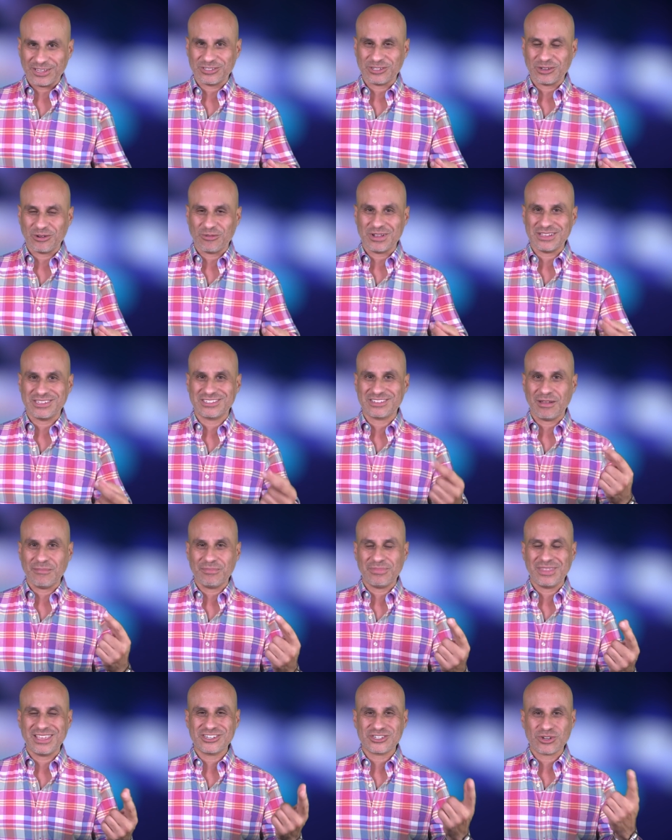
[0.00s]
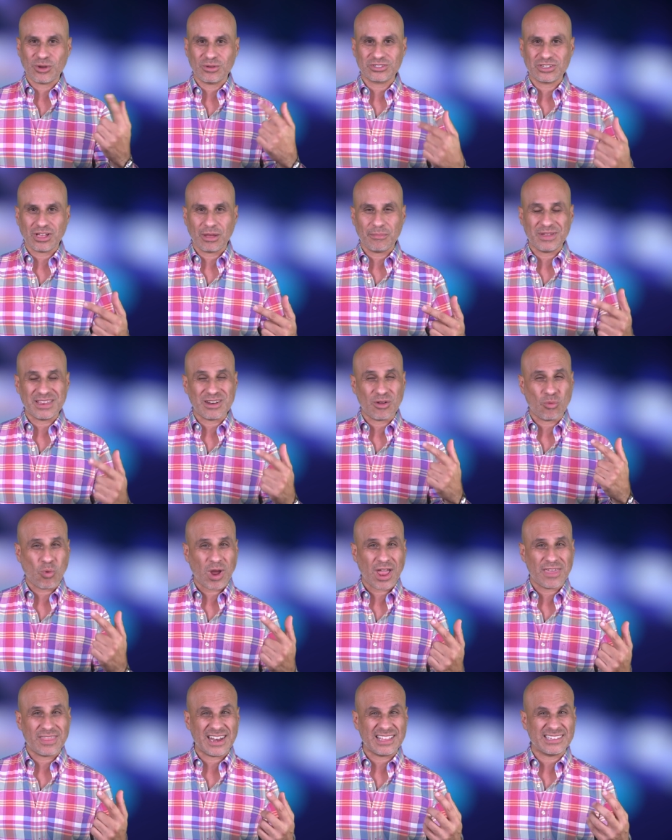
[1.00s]
So when something shows up in a
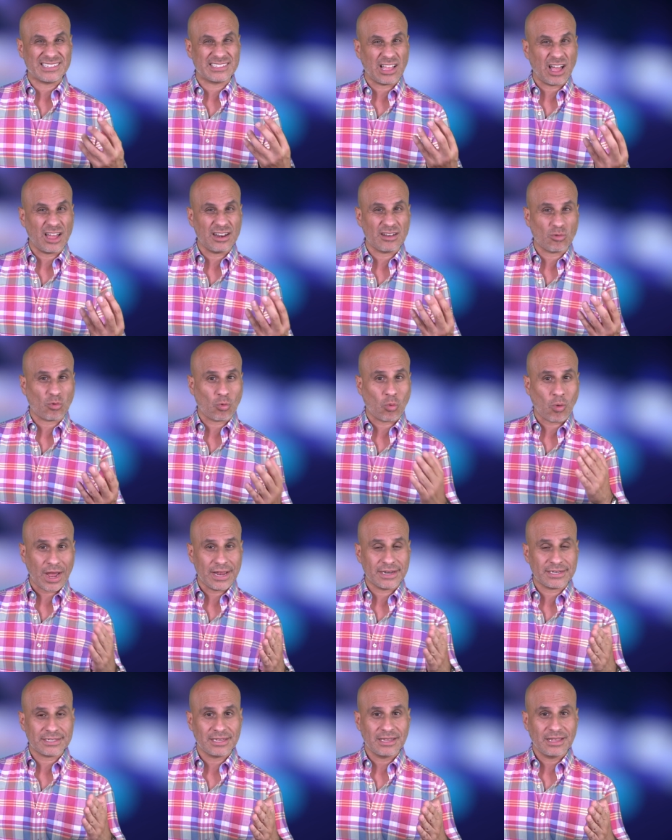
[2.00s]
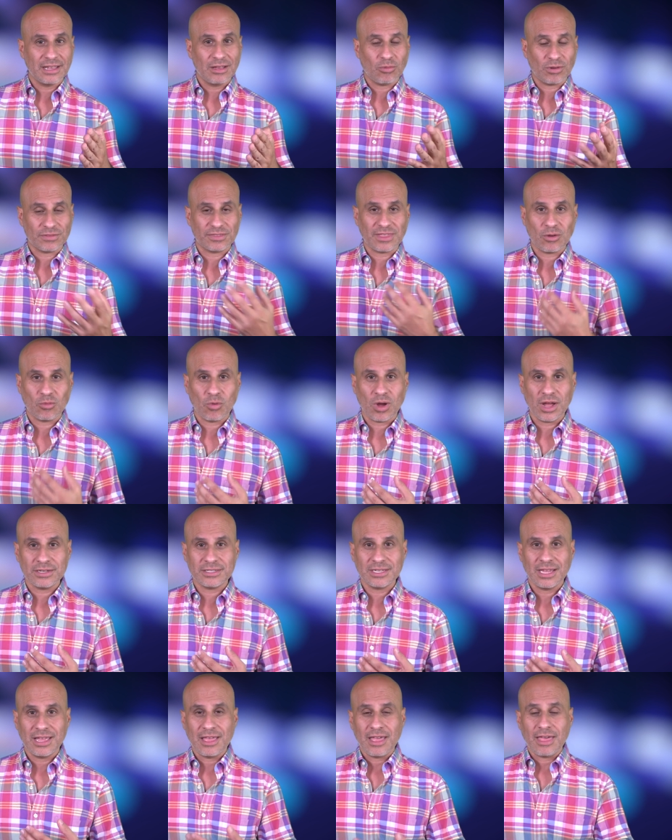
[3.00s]
way that is not quite what they
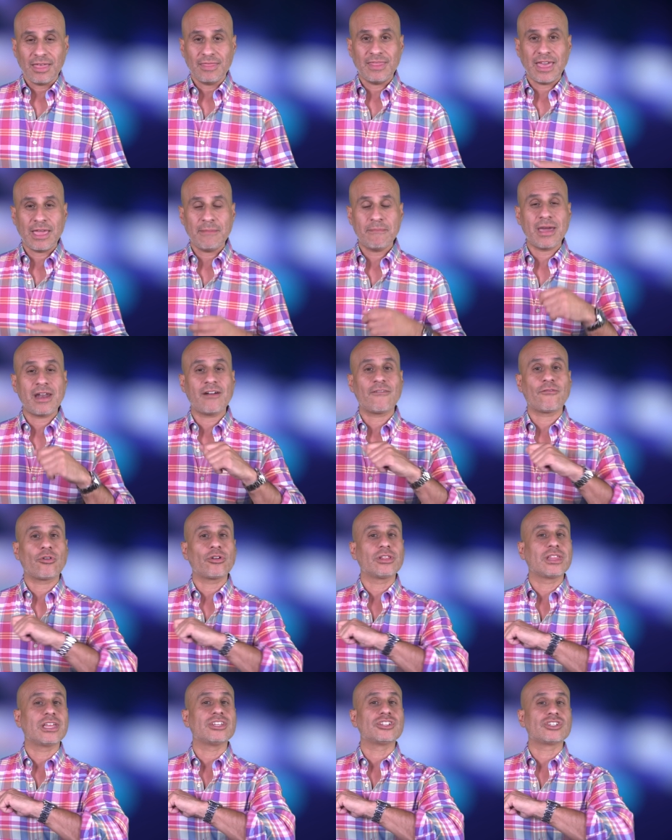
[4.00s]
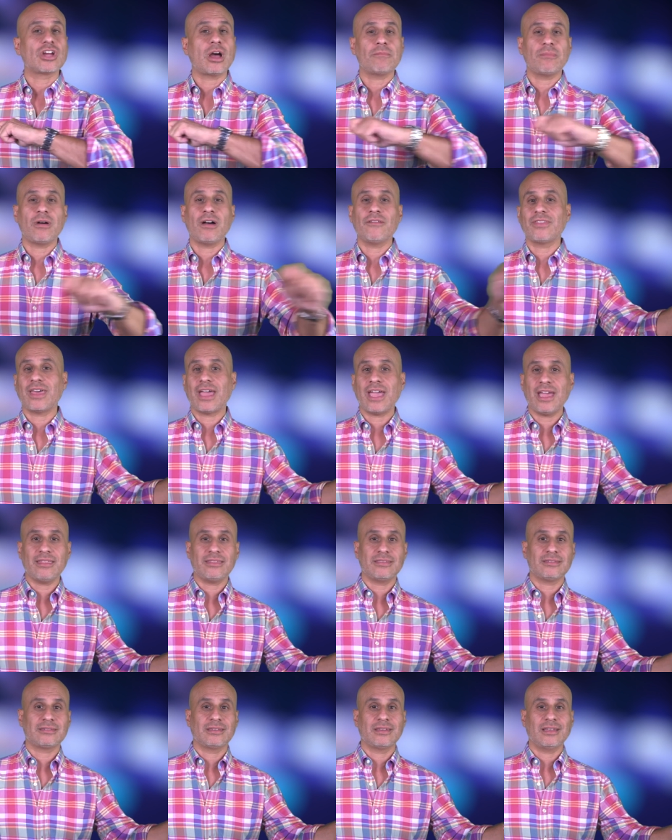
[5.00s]
want, they metaphorically chop off the
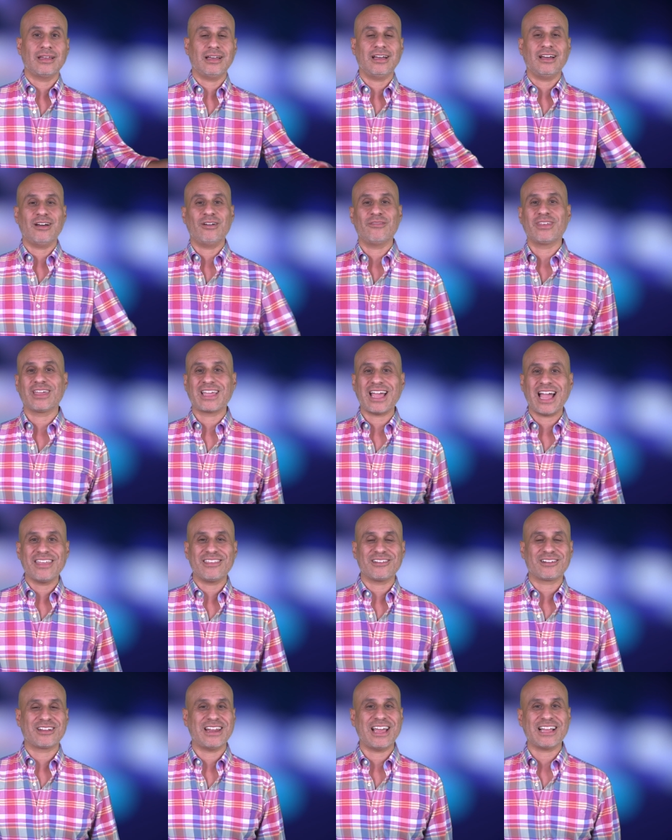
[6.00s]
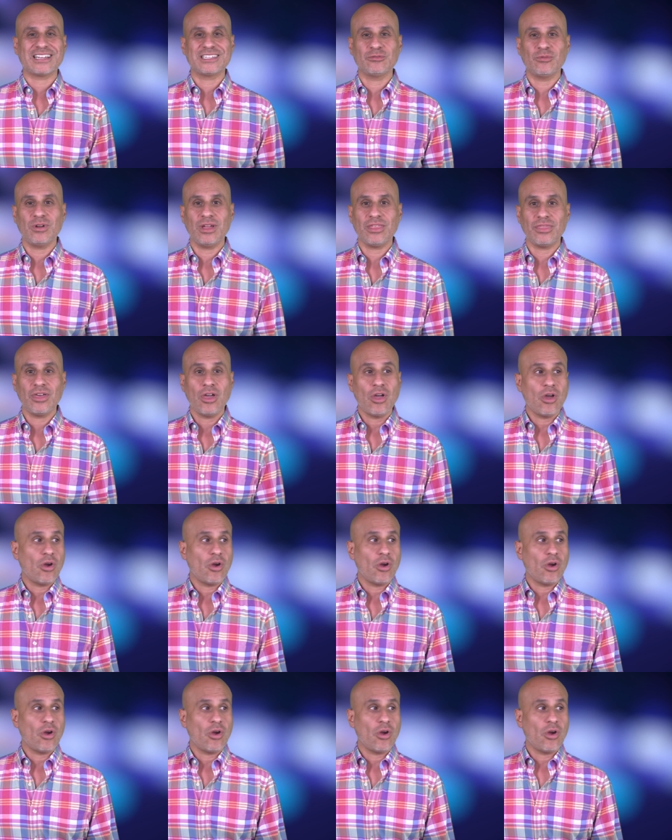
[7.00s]
heads uh, of the guy they're connecting with